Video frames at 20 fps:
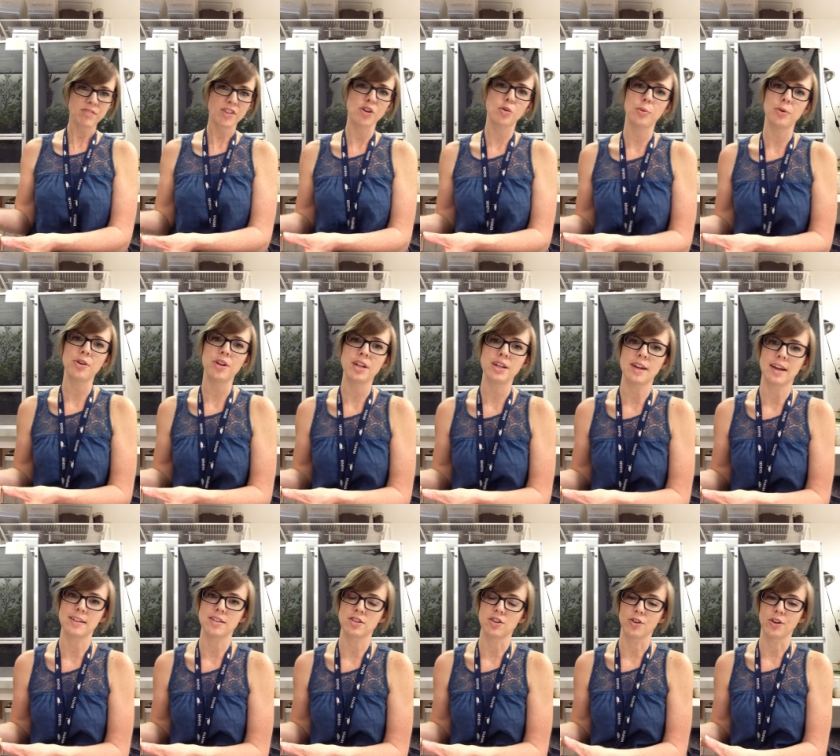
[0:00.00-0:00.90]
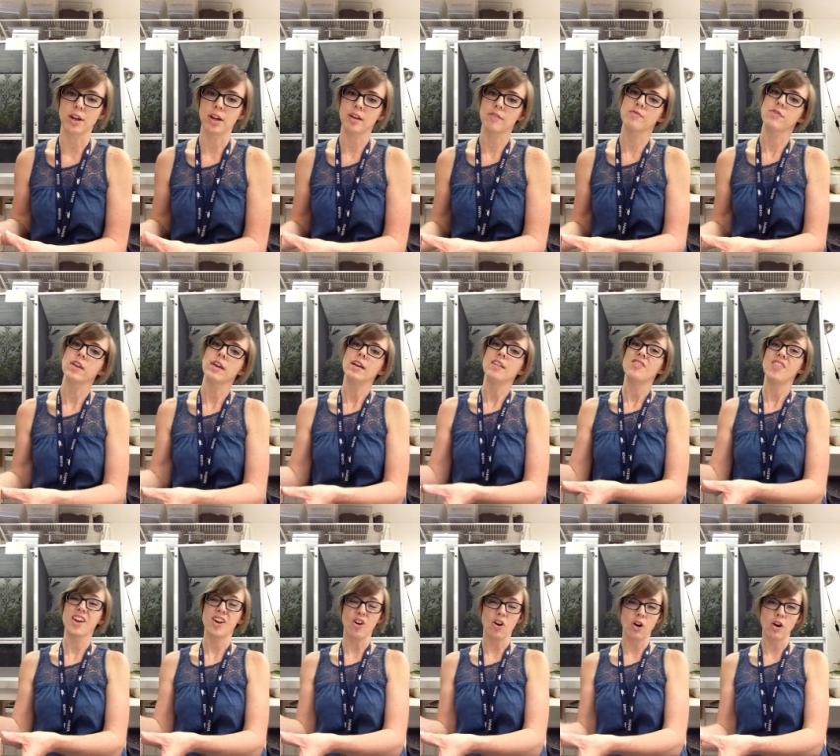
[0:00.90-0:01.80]
are pretty nice looking.
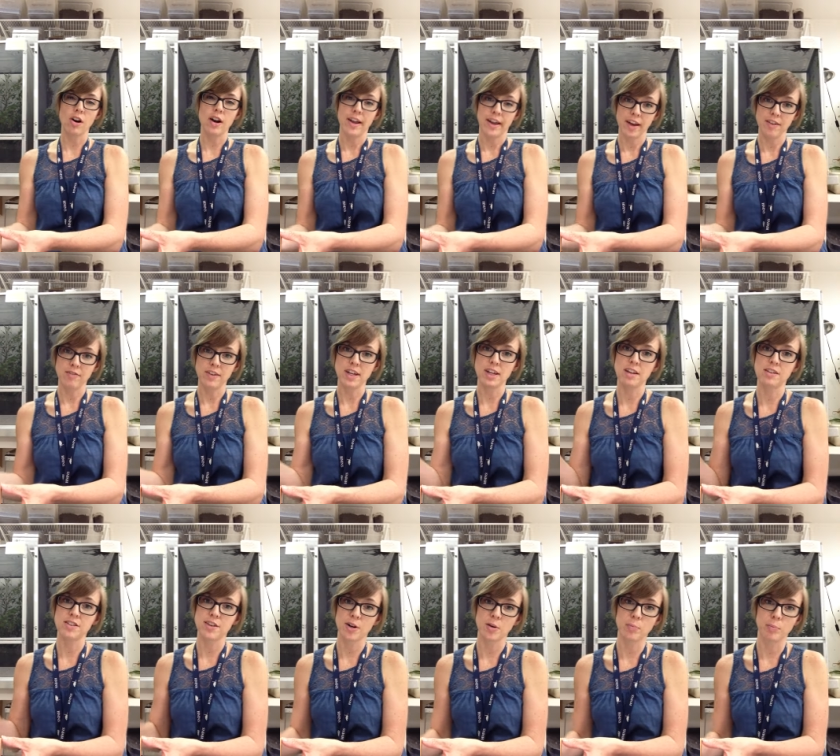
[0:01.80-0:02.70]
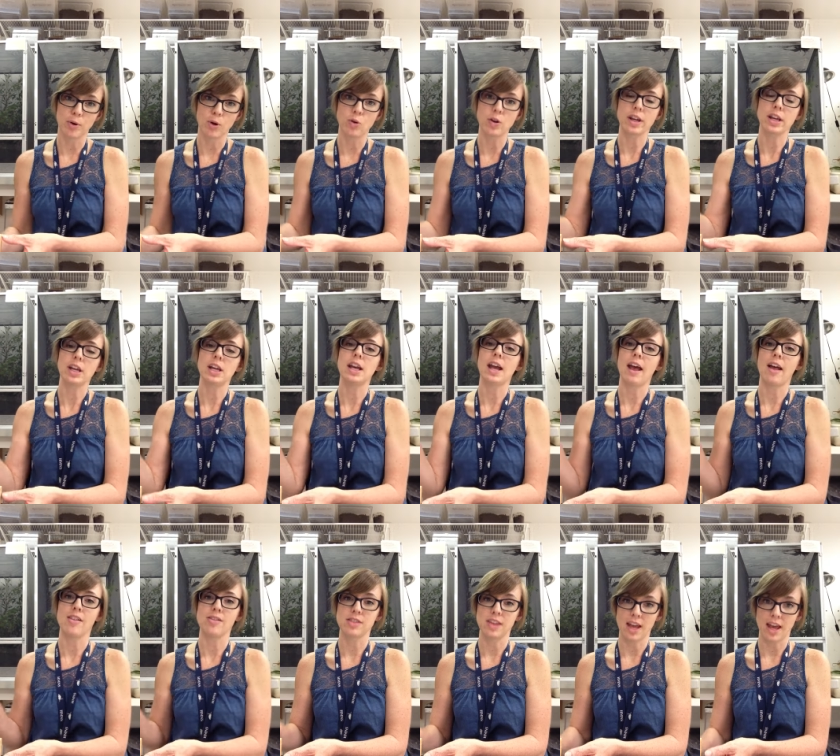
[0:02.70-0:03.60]
They are heavy, they're bulky,
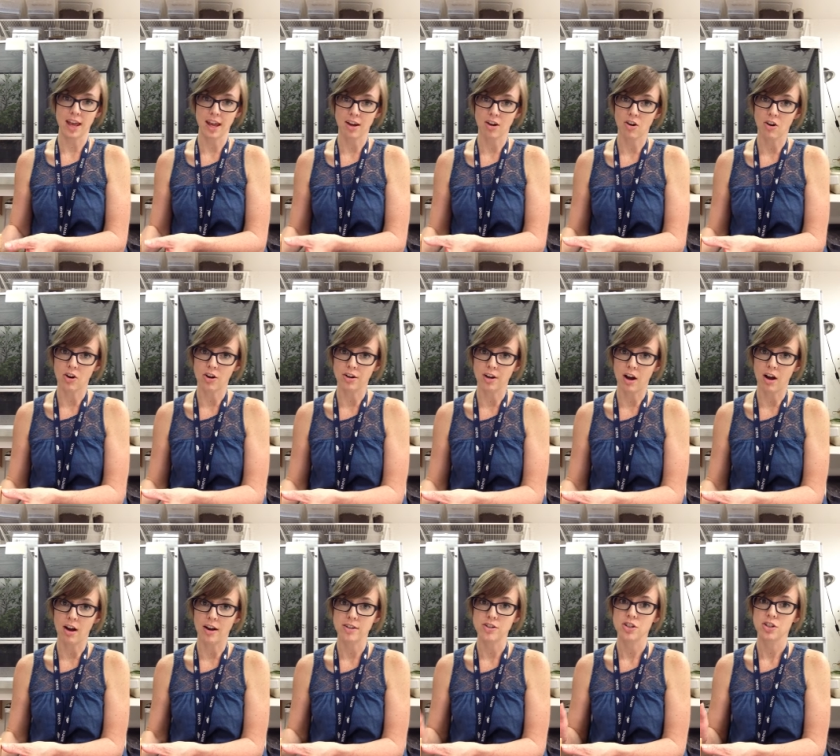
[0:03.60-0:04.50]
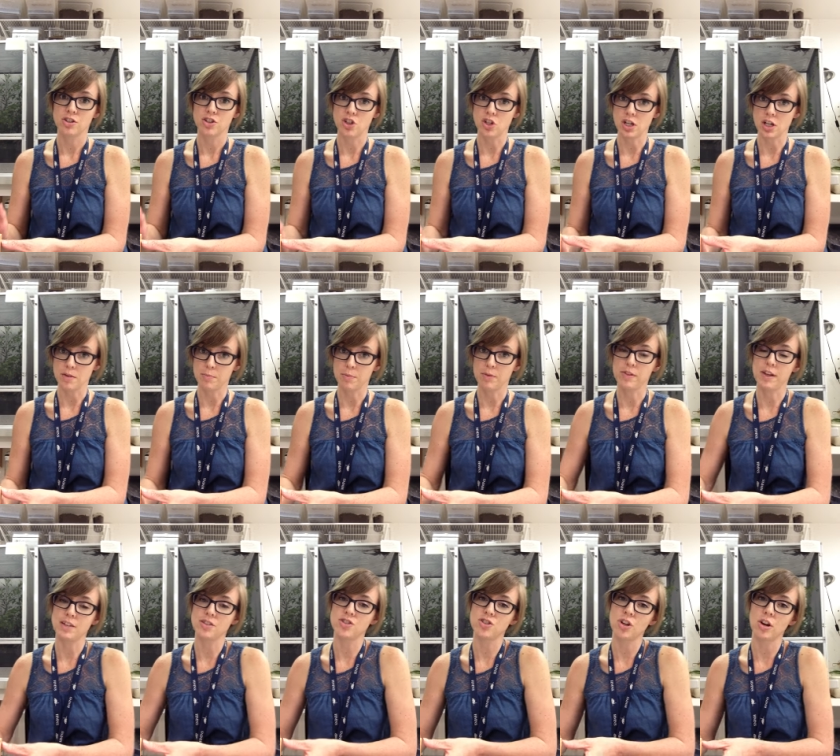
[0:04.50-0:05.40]
and they are not cheap.
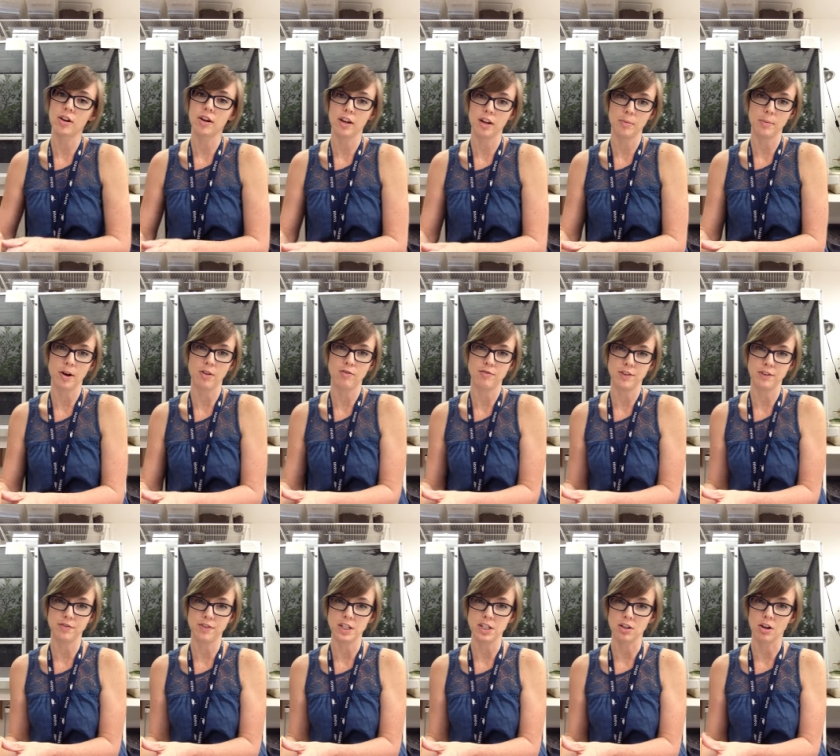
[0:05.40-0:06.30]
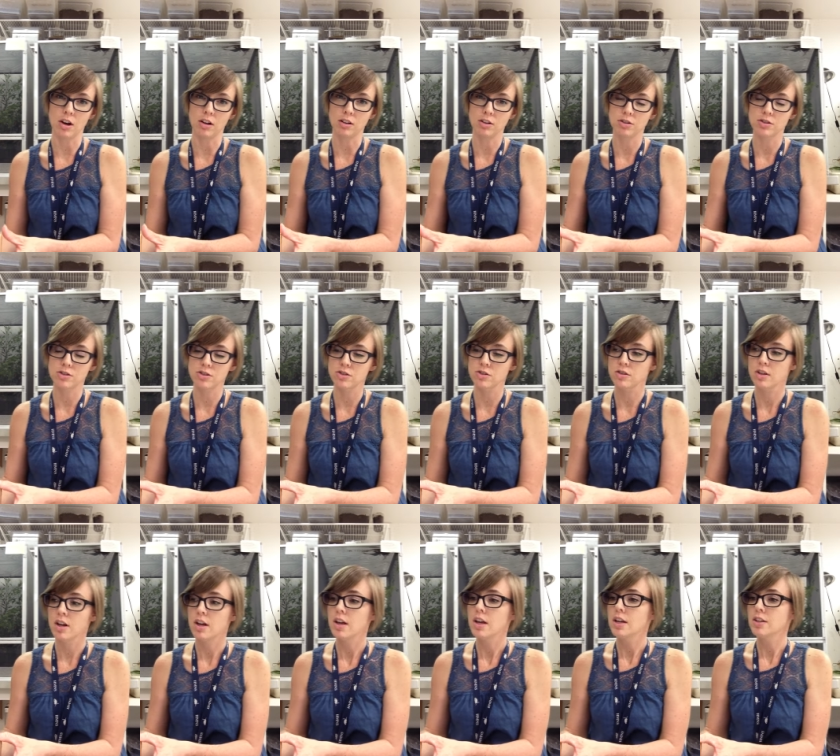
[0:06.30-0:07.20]
They start at about $50
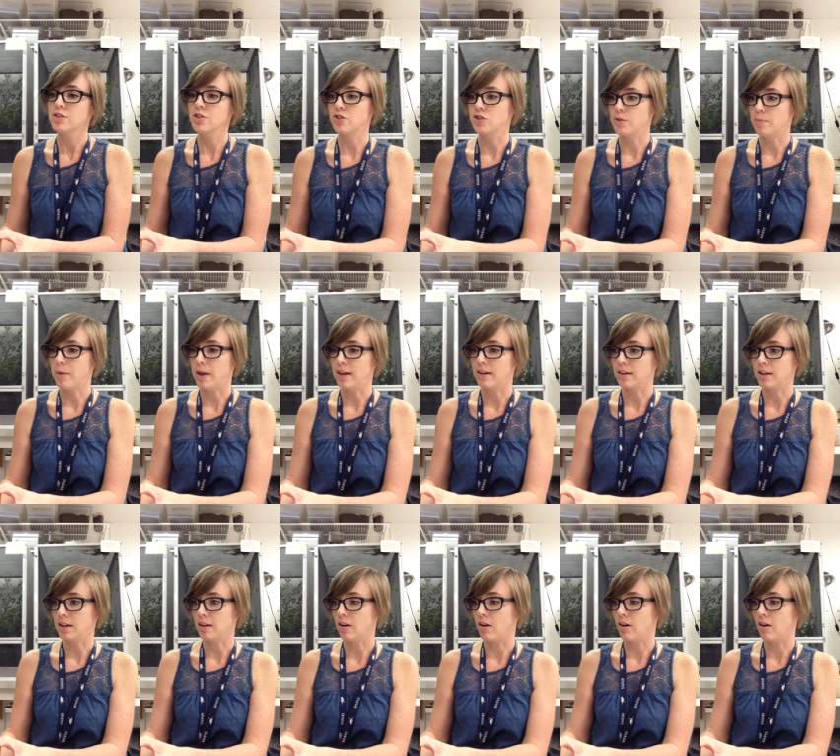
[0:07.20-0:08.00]
just depending